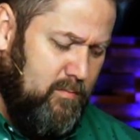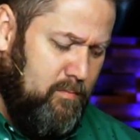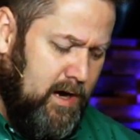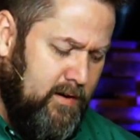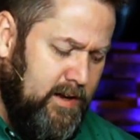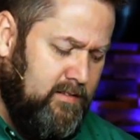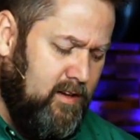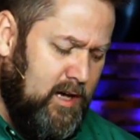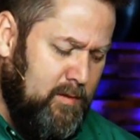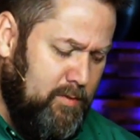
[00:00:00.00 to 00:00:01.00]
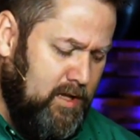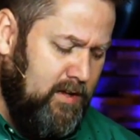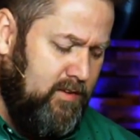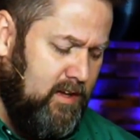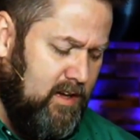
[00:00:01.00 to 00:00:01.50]
married to
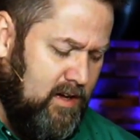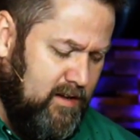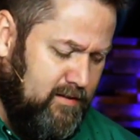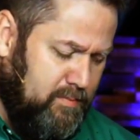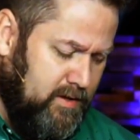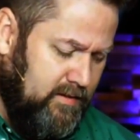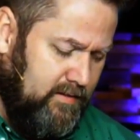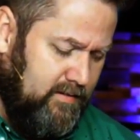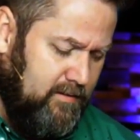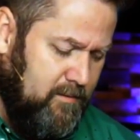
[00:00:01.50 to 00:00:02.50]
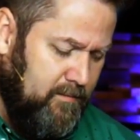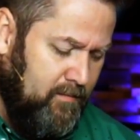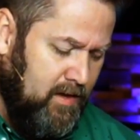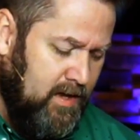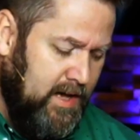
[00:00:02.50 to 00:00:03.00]
unbelieving husbands,
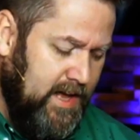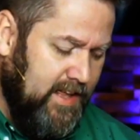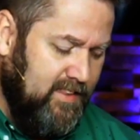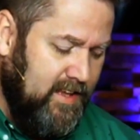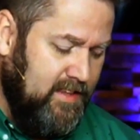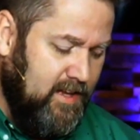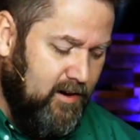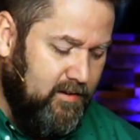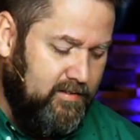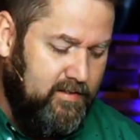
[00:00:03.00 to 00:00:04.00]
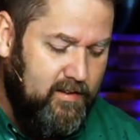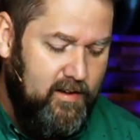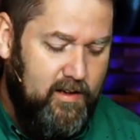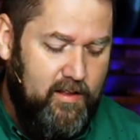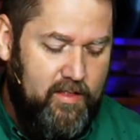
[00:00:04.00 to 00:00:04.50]
and then there's
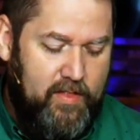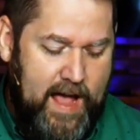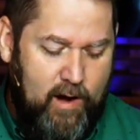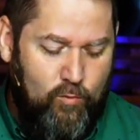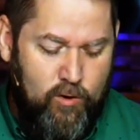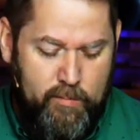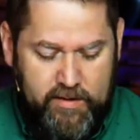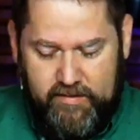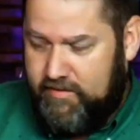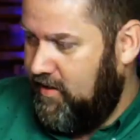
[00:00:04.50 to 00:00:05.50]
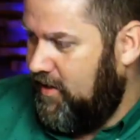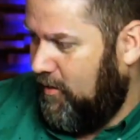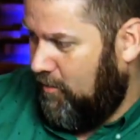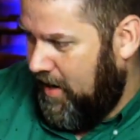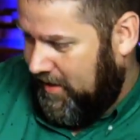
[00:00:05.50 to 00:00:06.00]
that woman
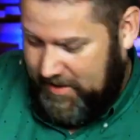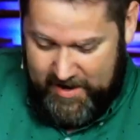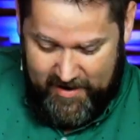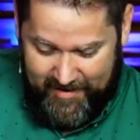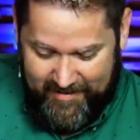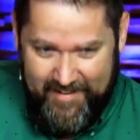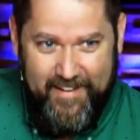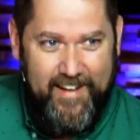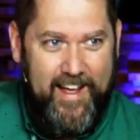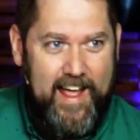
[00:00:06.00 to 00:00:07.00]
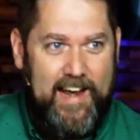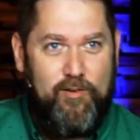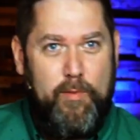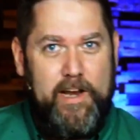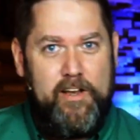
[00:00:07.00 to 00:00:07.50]
sitting right there, and
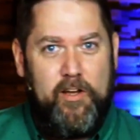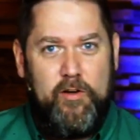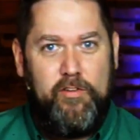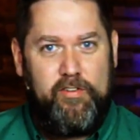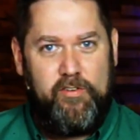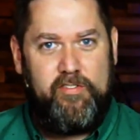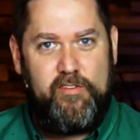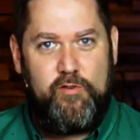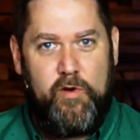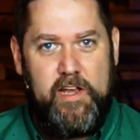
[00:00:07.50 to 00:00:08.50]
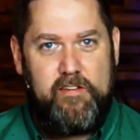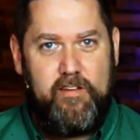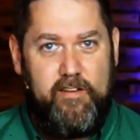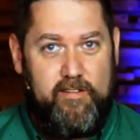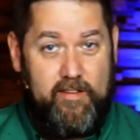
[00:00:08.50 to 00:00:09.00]
everybody knows her
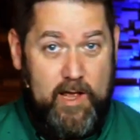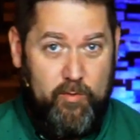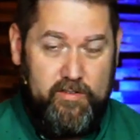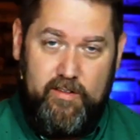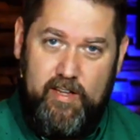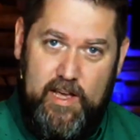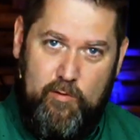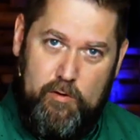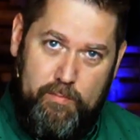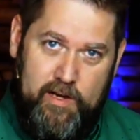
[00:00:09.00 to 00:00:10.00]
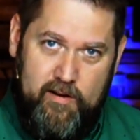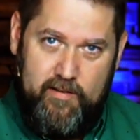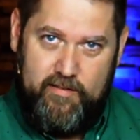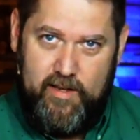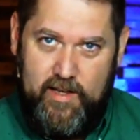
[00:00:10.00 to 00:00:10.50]
situation and is able to take what
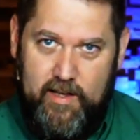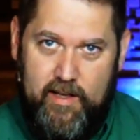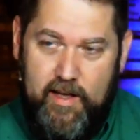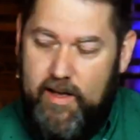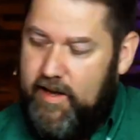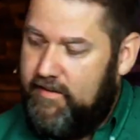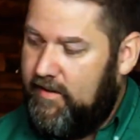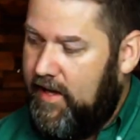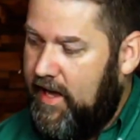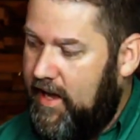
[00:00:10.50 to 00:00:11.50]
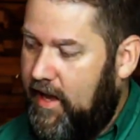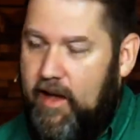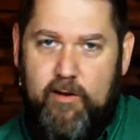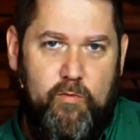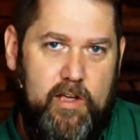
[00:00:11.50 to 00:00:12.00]
Peter is saying and say, hey,
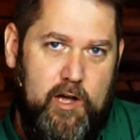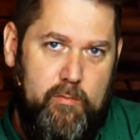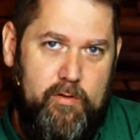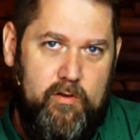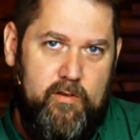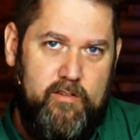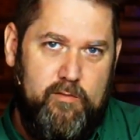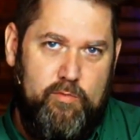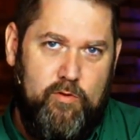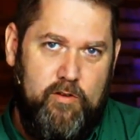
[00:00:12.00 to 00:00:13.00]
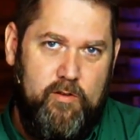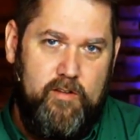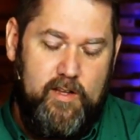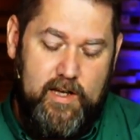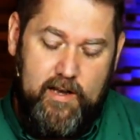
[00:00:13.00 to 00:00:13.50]
how can we help you and support you
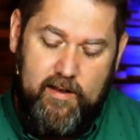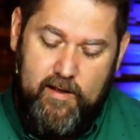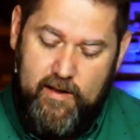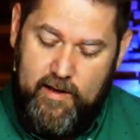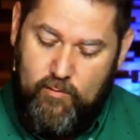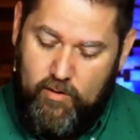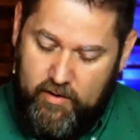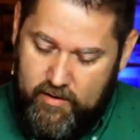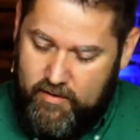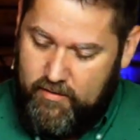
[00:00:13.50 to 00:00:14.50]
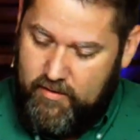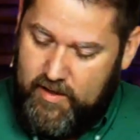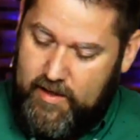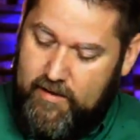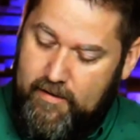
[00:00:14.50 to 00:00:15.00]
in that and walk you through
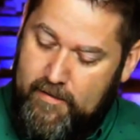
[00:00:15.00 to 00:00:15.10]
that?